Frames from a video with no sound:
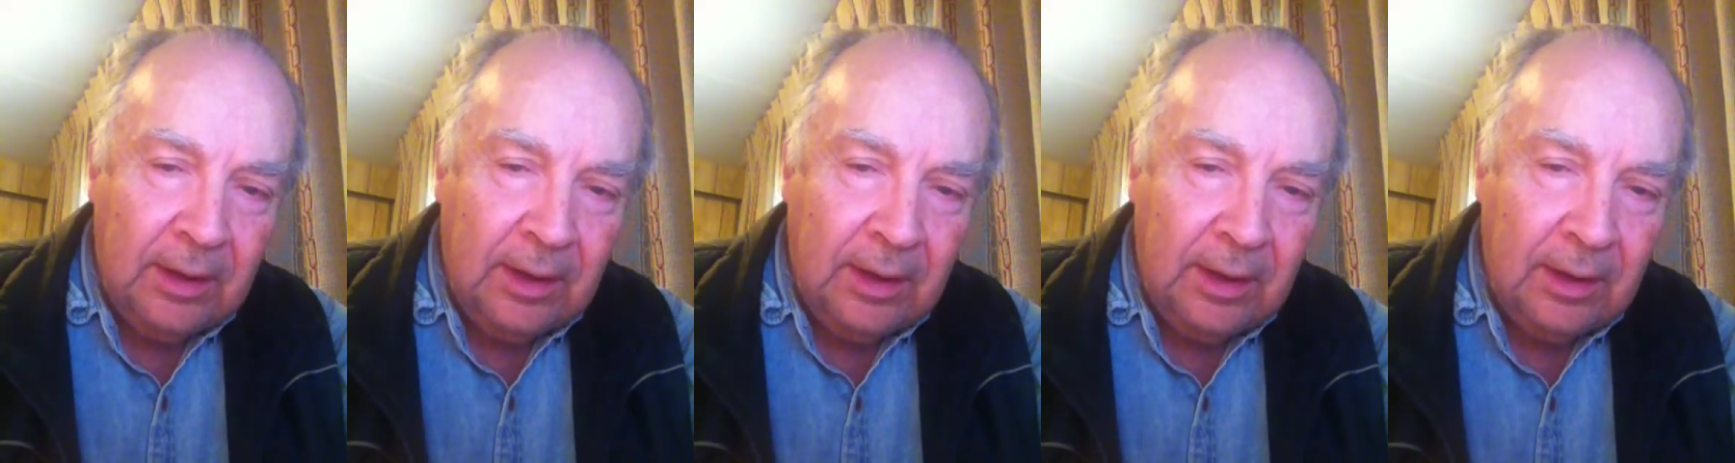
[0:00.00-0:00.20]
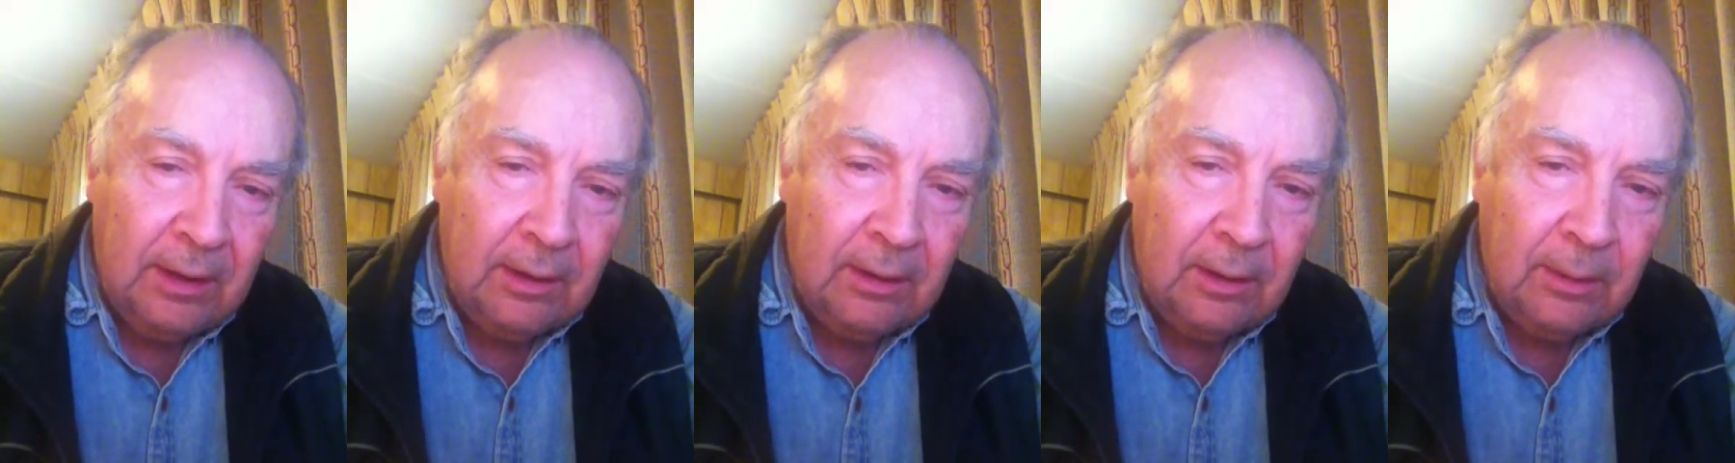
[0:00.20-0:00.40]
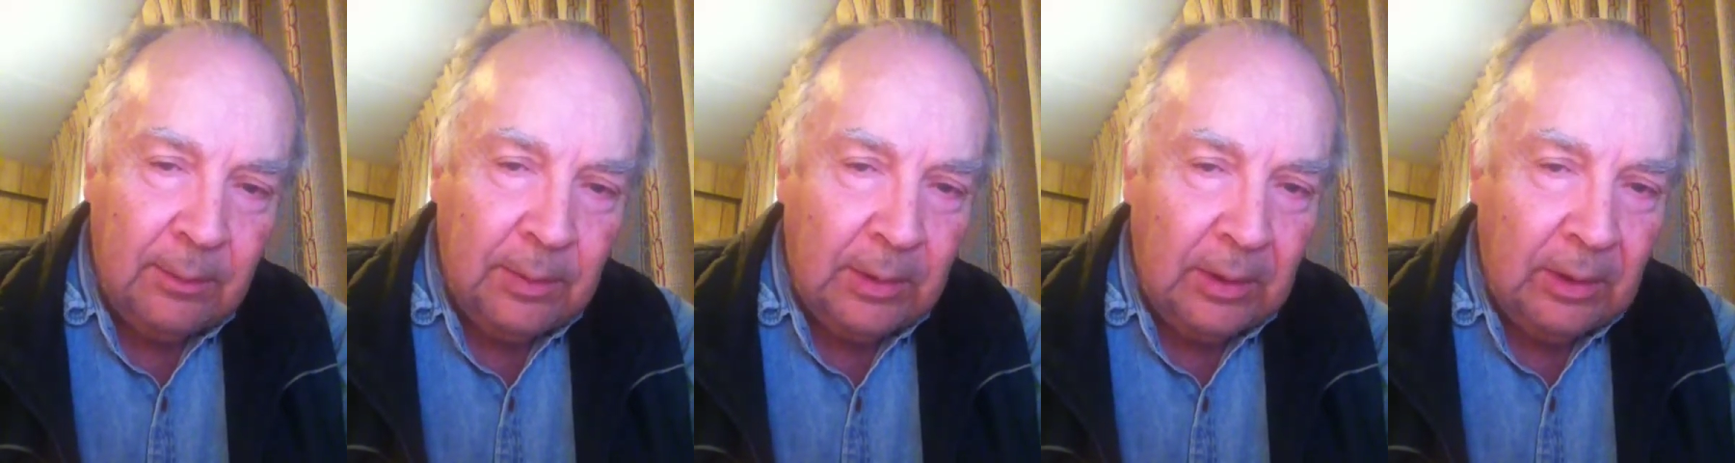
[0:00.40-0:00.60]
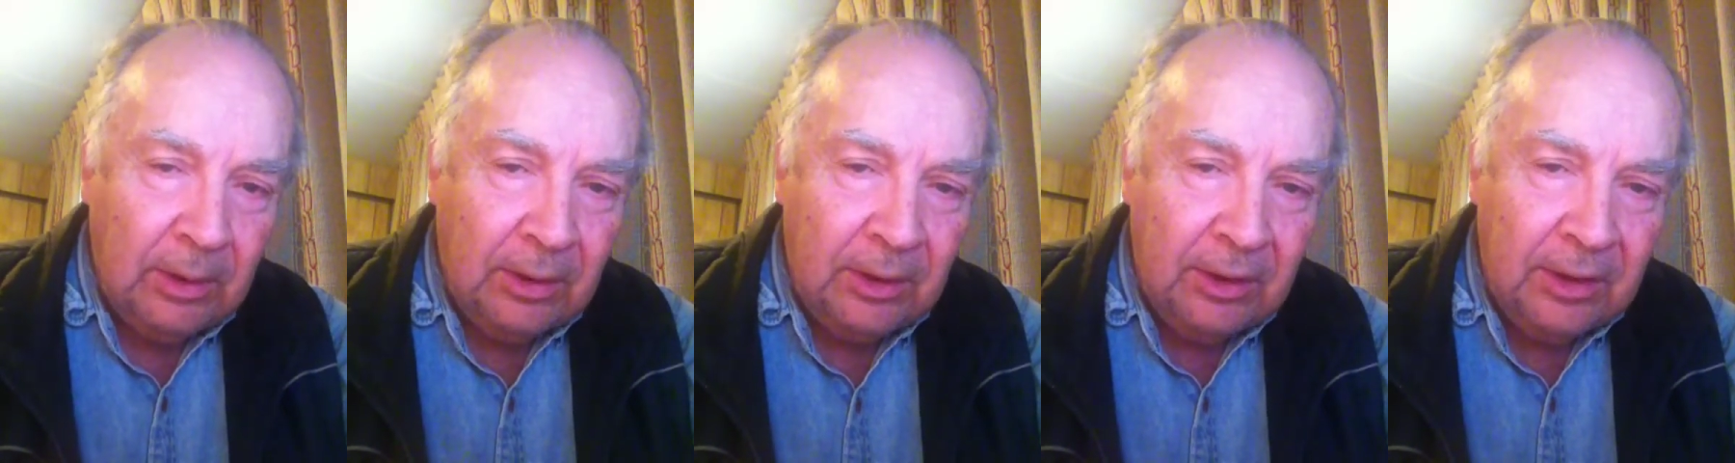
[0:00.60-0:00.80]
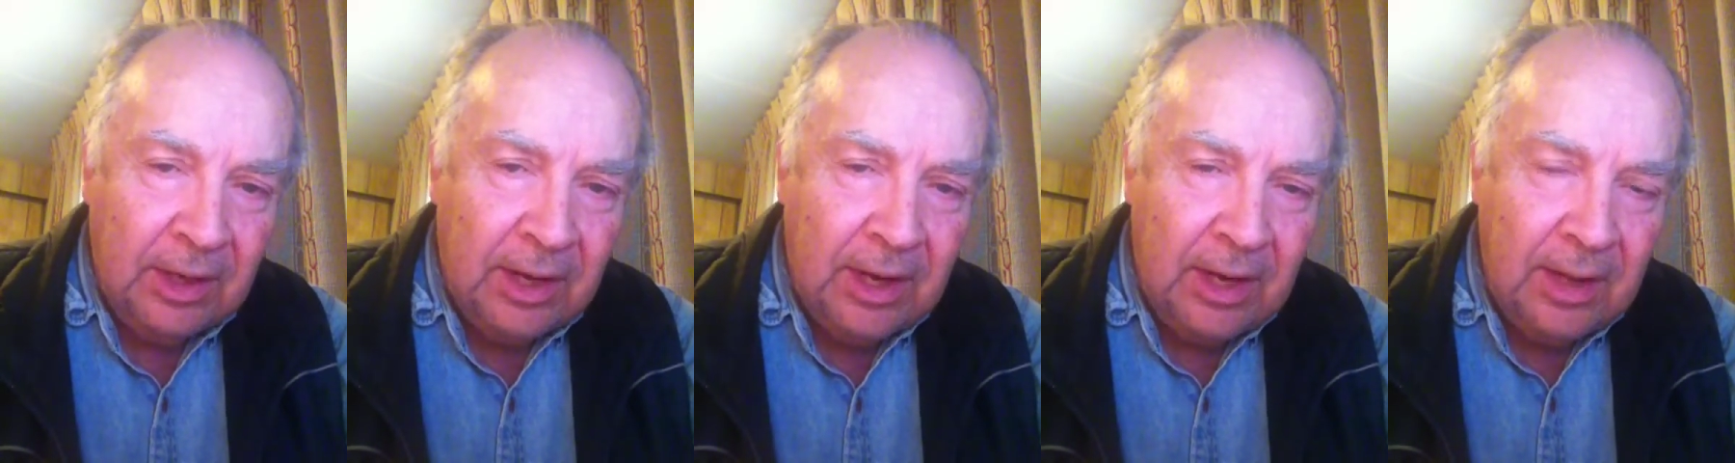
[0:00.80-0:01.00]
hear about
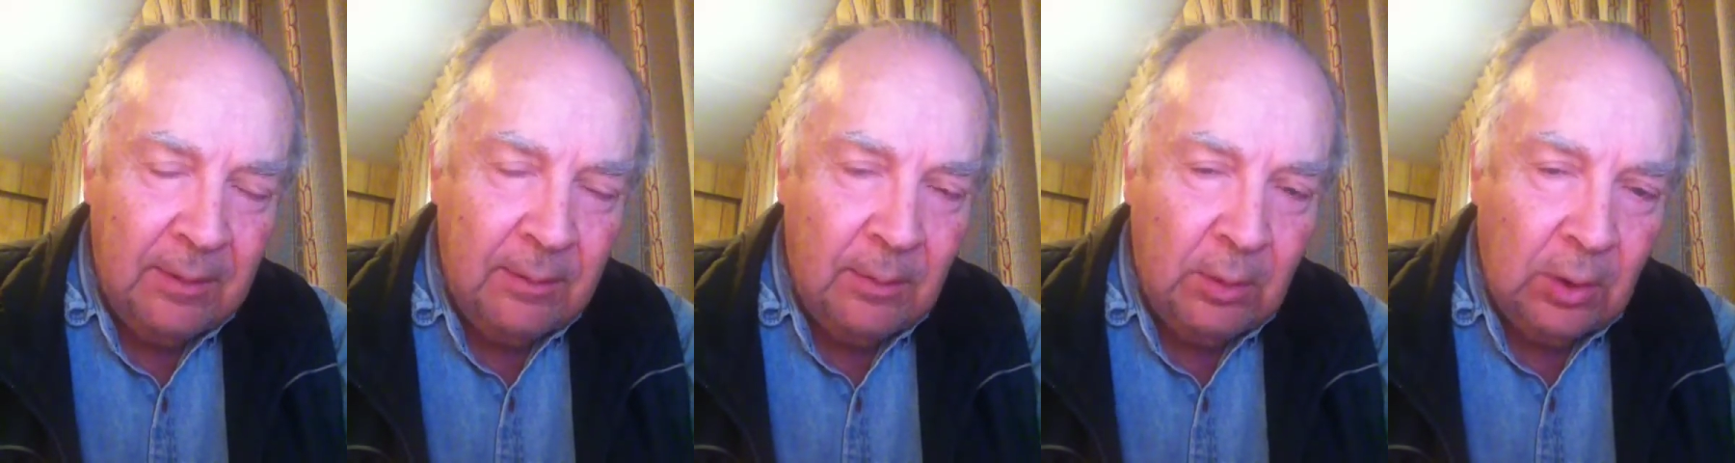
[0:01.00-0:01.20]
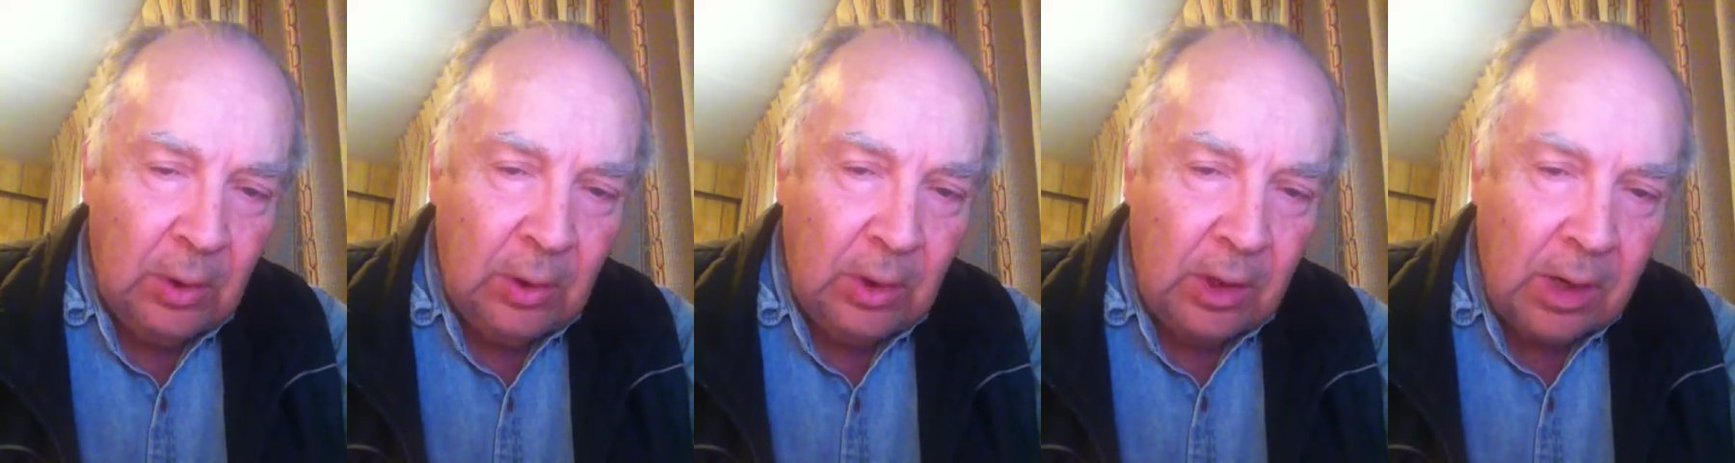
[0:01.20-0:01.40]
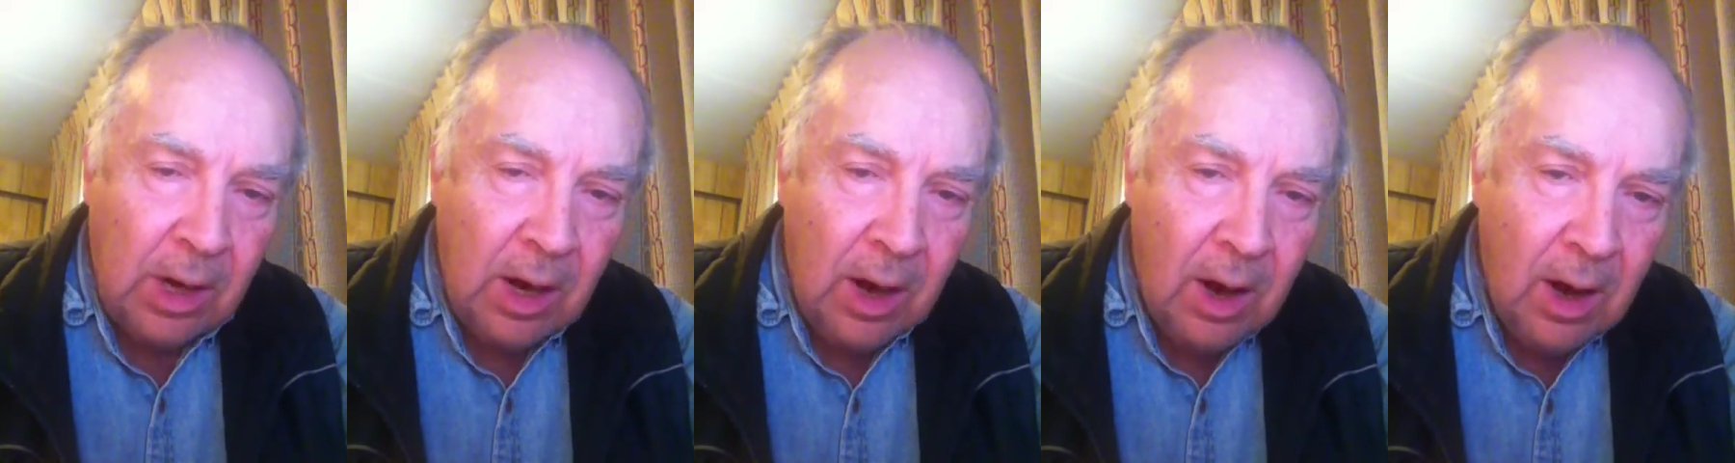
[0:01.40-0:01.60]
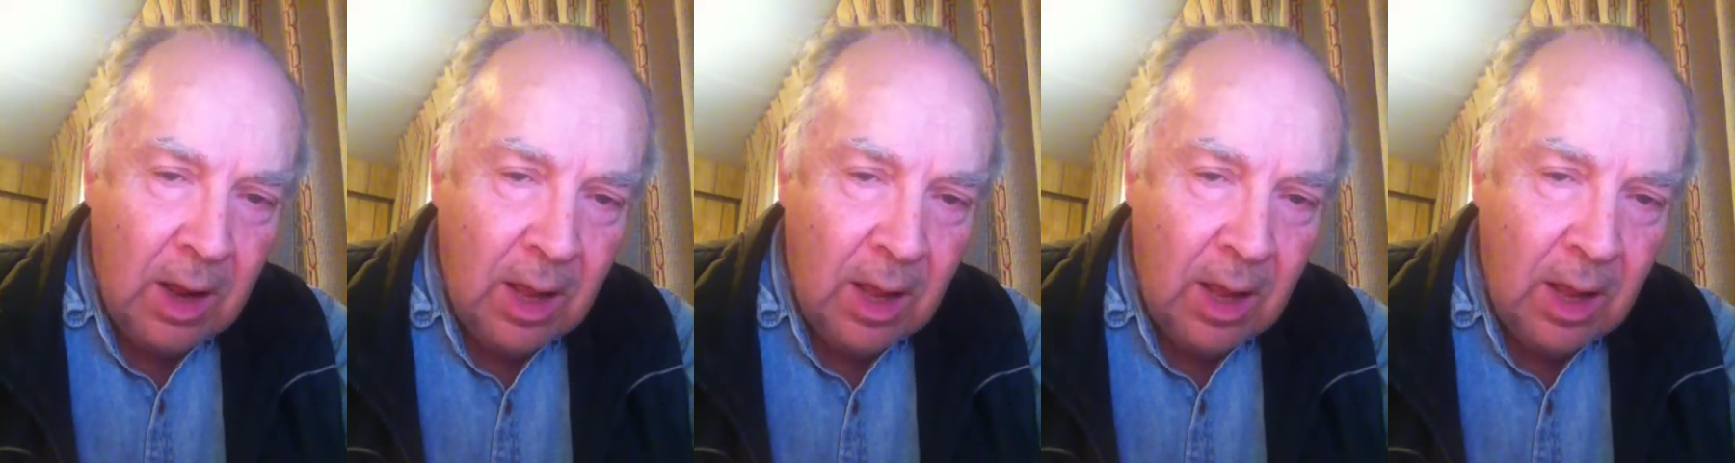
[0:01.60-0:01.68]
it anymore'?